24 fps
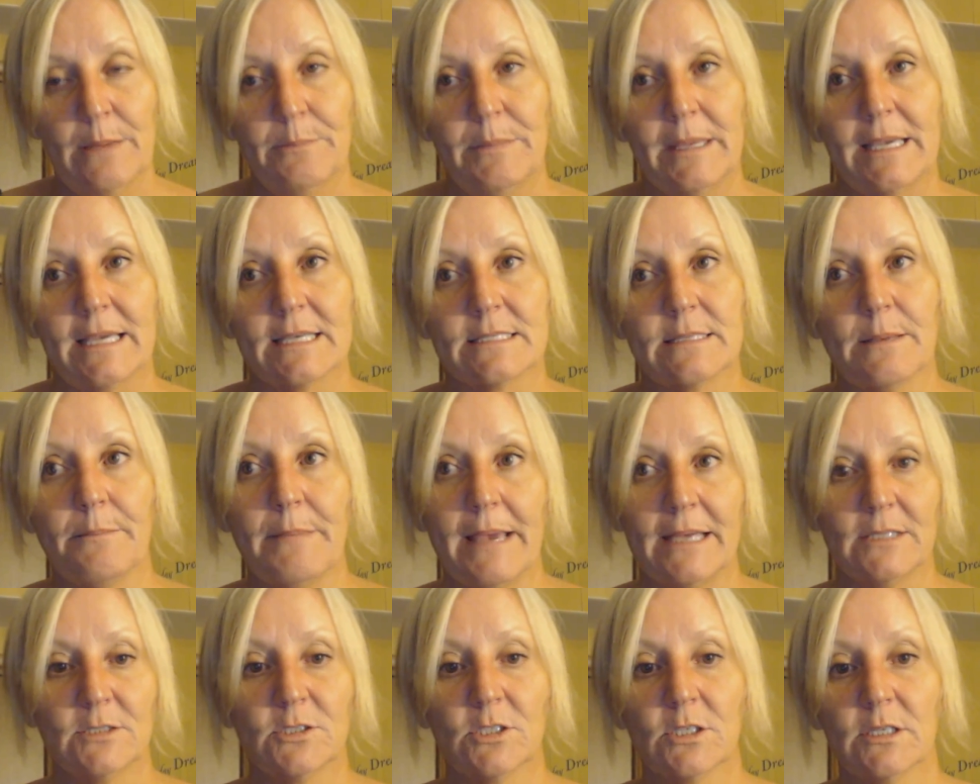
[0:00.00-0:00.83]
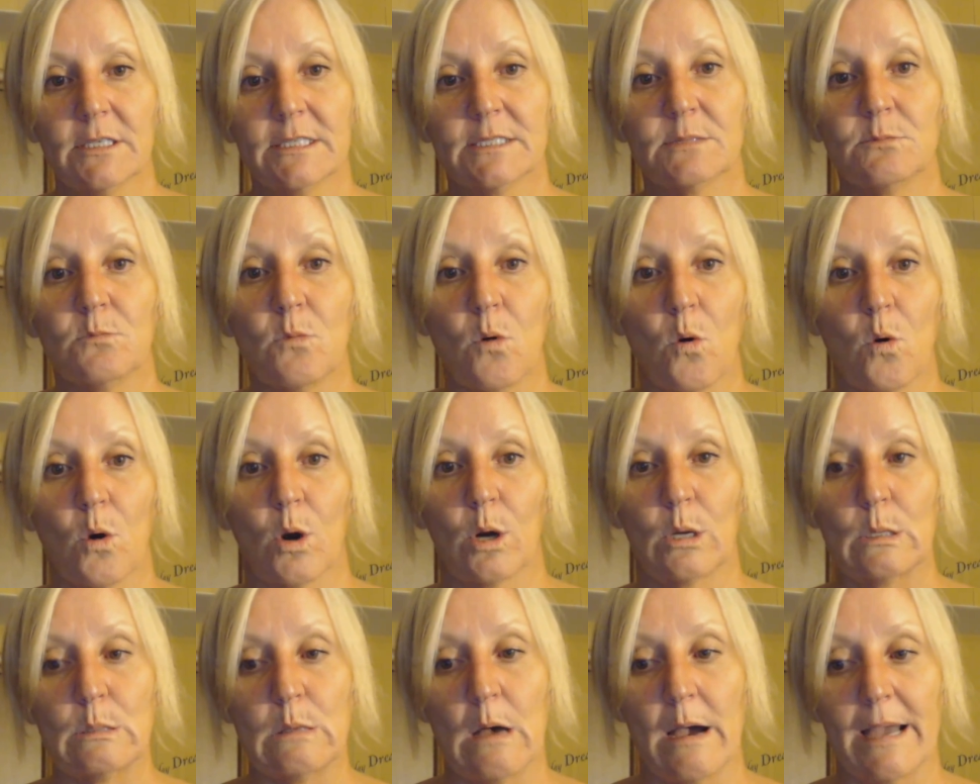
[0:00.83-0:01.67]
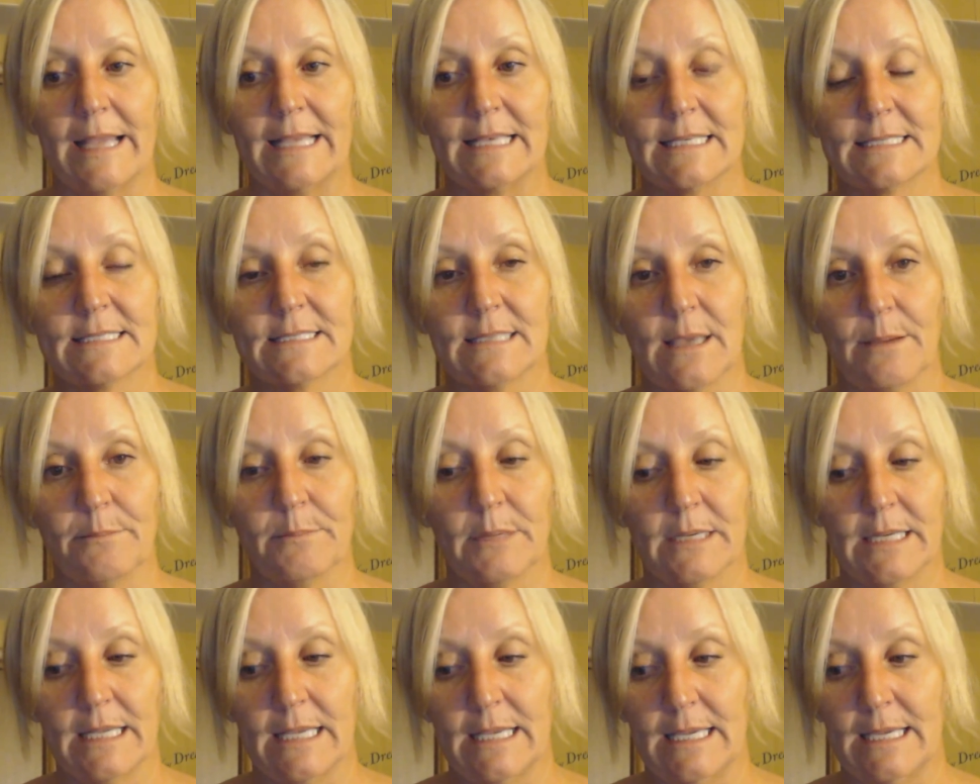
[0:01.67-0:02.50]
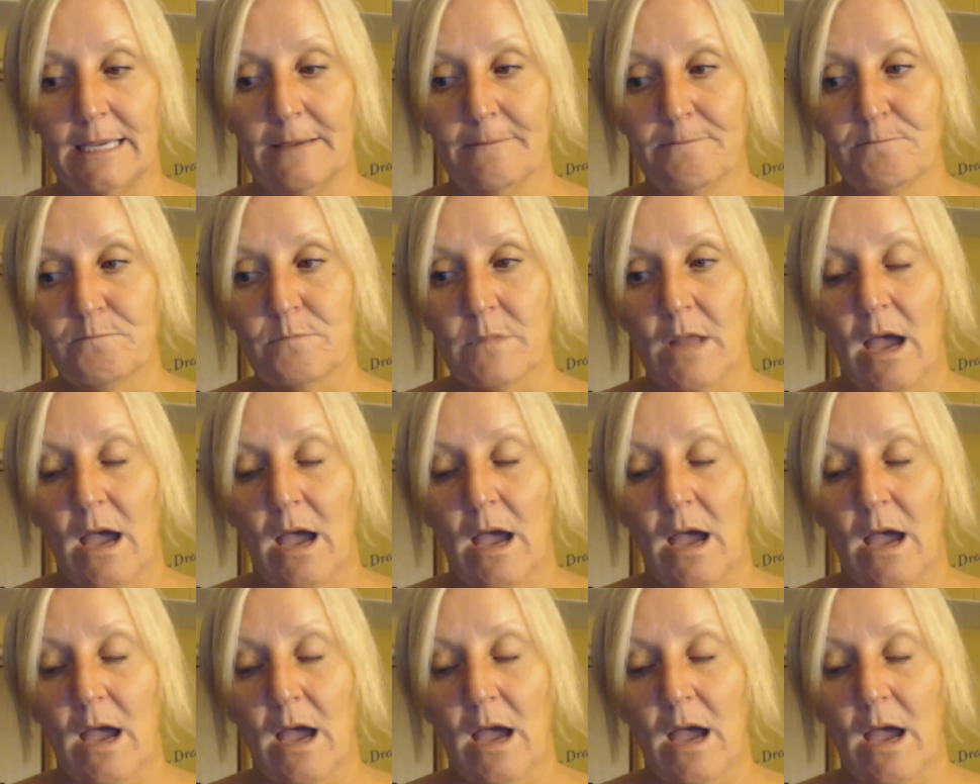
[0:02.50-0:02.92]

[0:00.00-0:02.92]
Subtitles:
because a mentor is more like somebody,